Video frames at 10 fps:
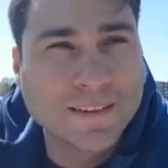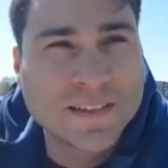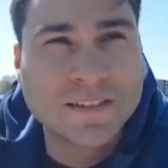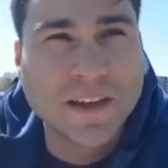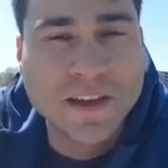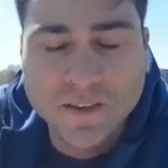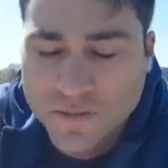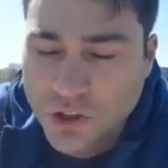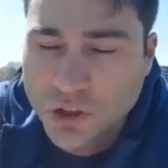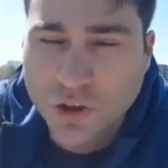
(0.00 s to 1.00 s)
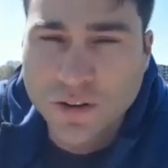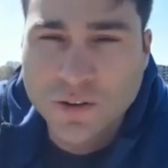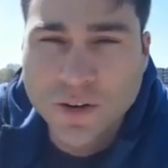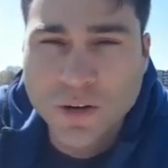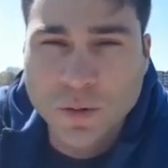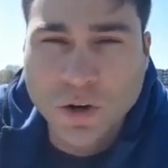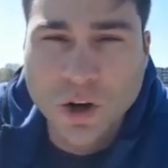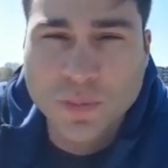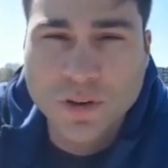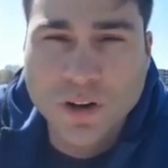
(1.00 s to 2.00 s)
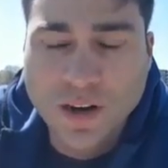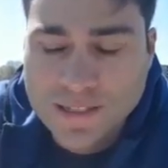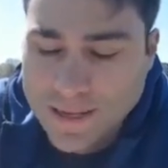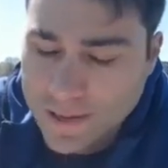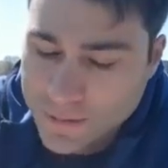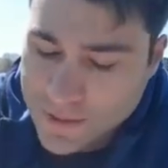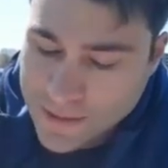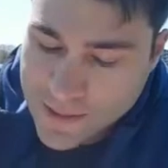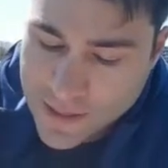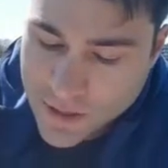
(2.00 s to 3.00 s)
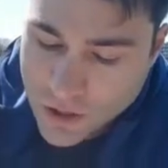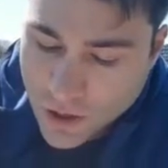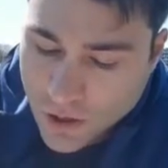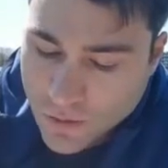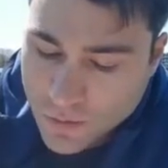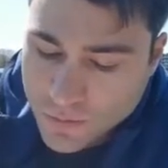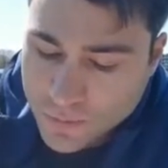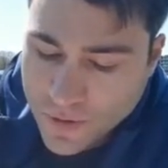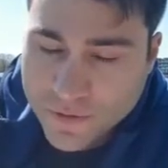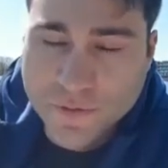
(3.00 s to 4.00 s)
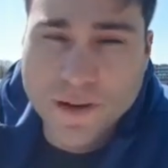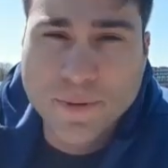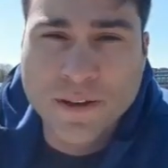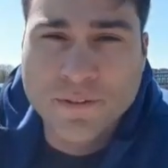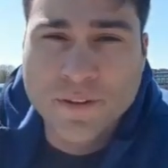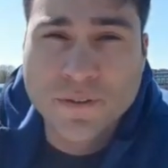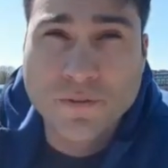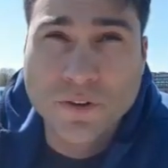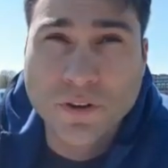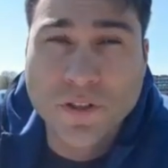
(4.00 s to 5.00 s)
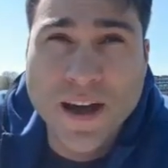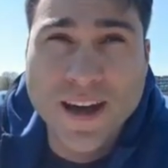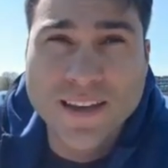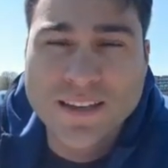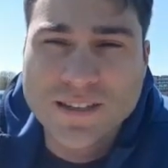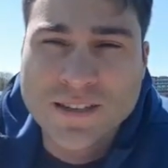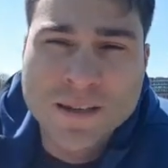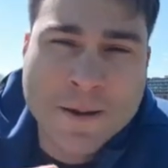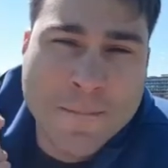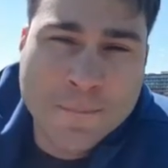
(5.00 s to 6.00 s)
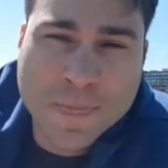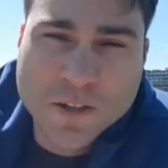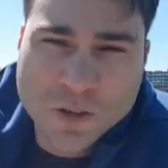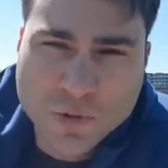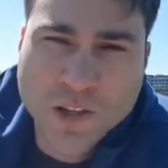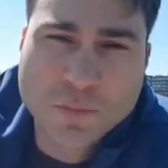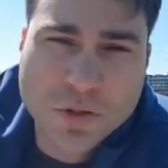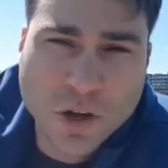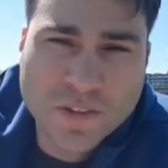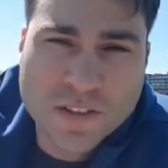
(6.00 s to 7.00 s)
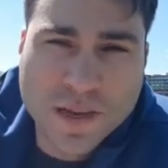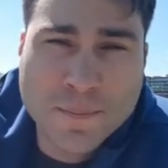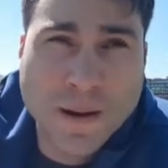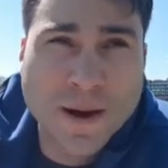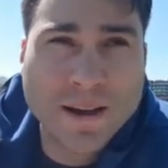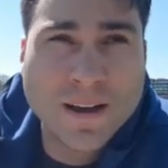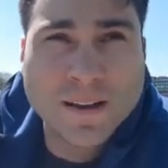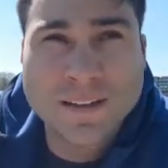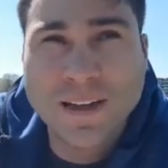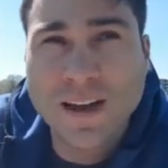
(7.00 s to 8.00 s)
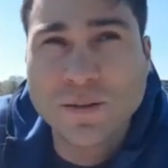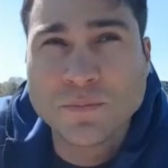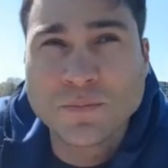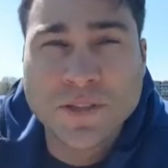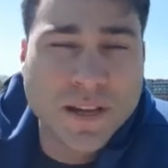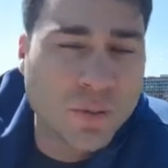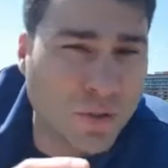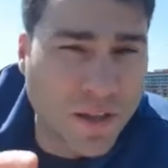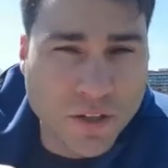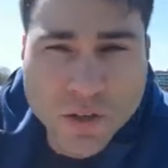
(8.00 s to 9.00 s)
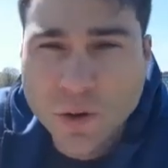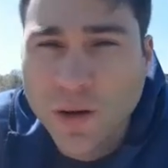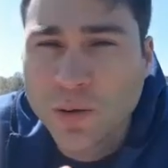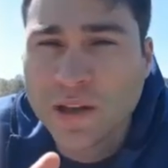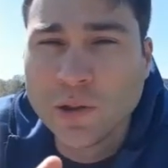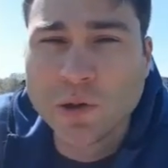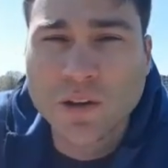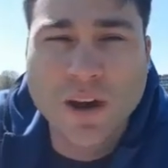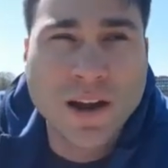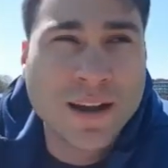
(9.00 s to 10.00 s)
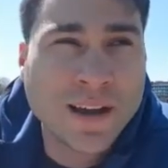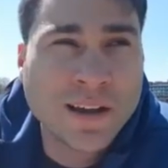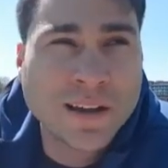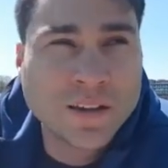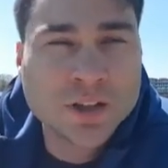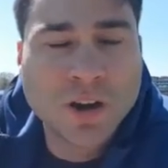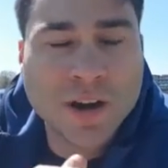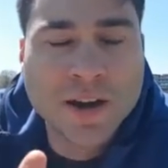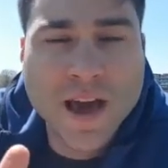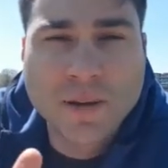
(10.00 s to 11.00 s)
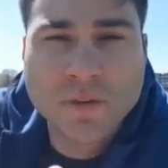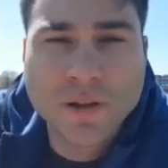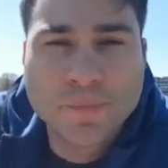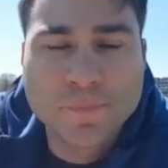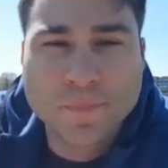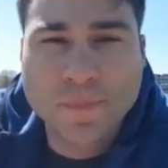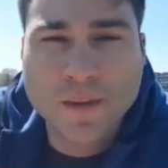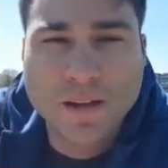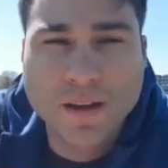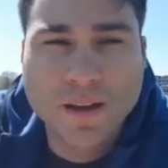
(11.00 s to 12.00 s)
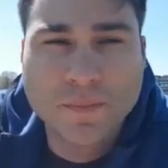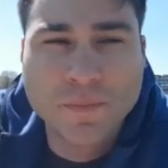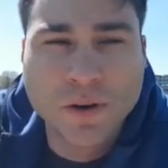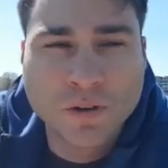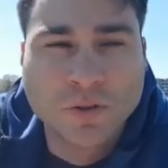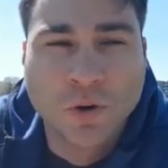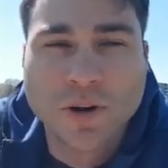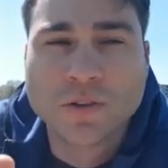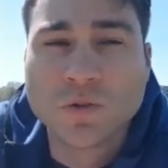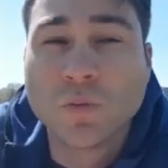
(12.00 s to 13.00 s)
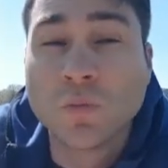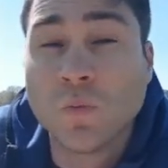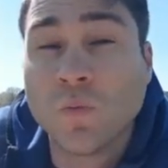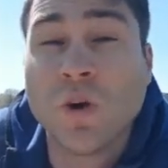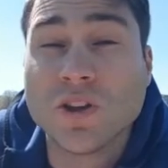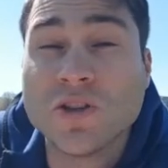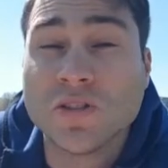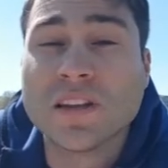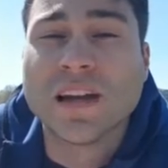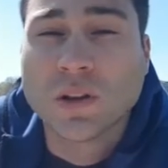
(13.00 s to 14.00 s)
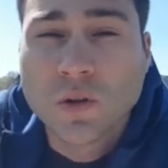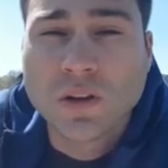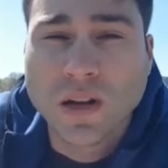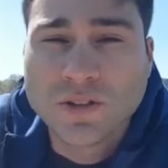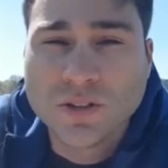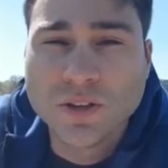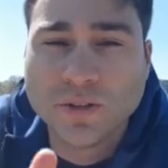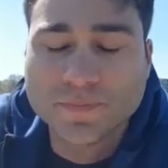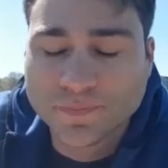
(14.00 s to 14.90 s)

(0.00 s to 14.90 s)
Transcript: Steve and John were common guys' names. So a bit of feedback for that is just really observe your scene partner, see what they're doing, what they look like, and try and name them according to what you think they look like to you.